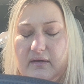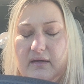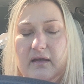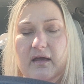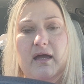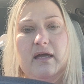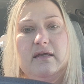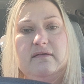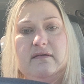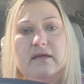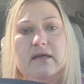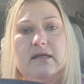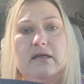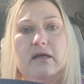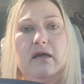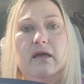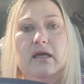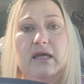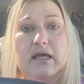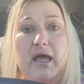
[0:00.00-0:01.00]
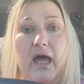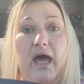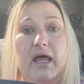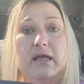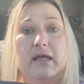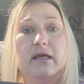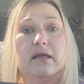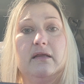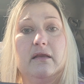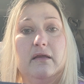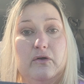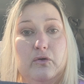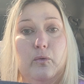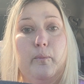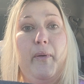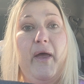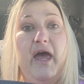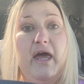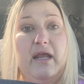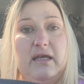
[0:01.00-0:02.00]
I did get a little
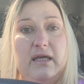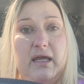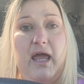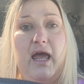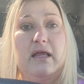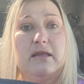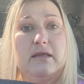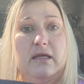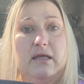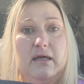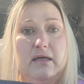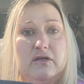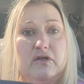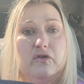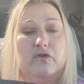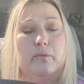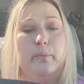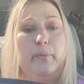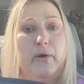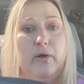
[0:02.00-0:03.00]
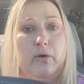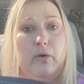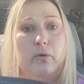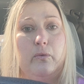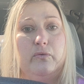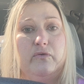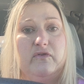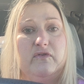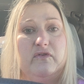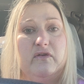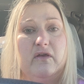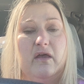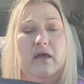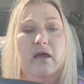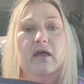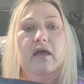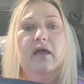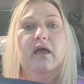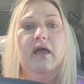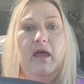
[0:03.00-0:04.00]
petty at the end of the post,
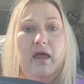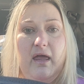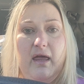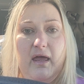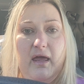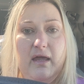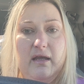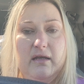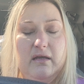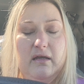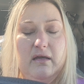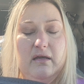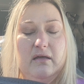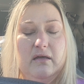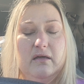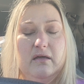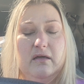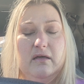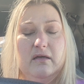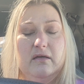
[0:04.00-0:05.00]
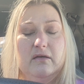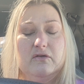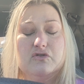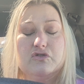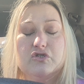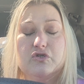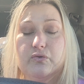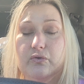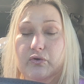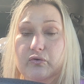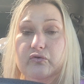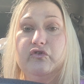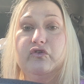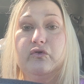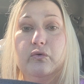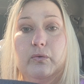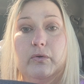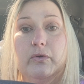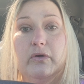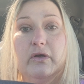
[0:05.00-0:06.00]
and true
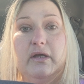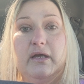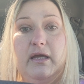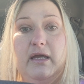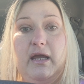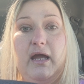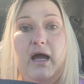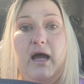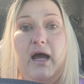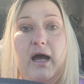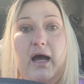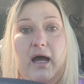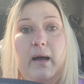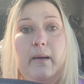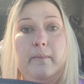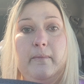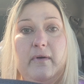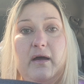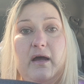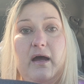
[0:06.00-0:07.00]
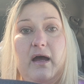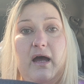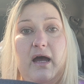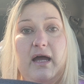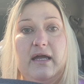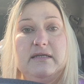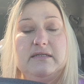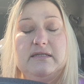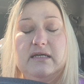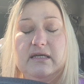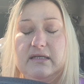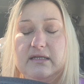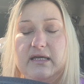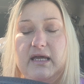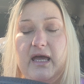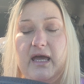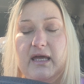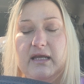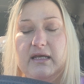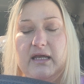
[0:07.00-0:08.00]
story, I did
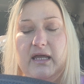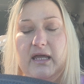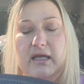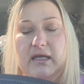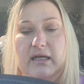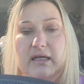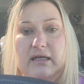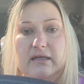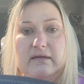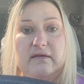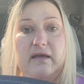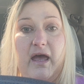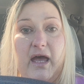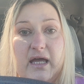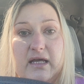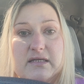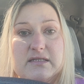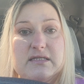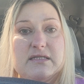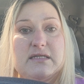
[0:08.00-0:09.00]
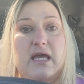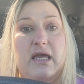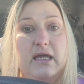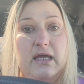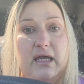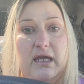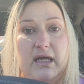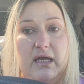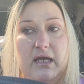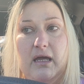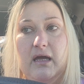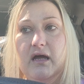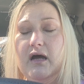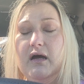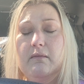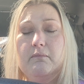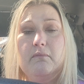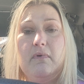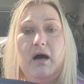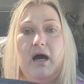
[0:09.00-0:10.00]
get a text saying
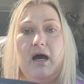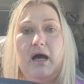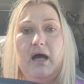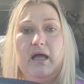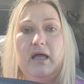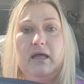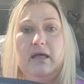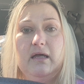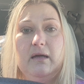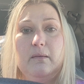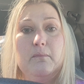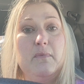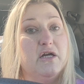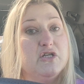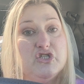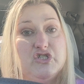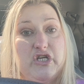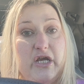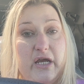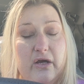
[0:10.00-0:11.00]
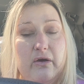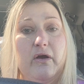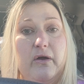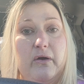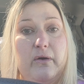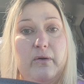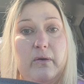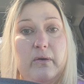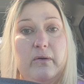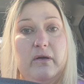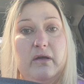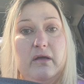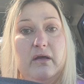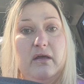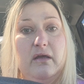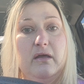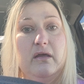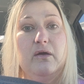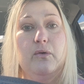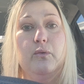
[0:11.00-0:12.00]
my Mounjaro
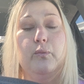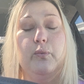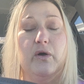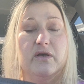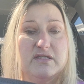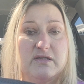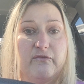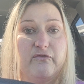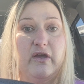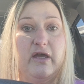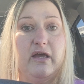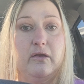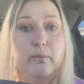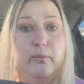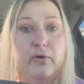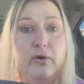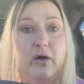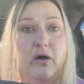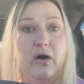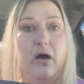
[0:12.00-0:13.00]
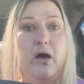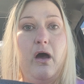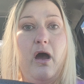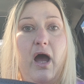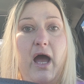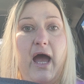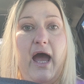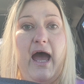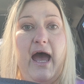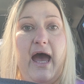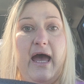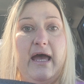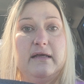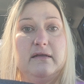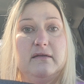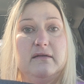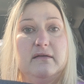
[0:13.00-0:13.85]
was available at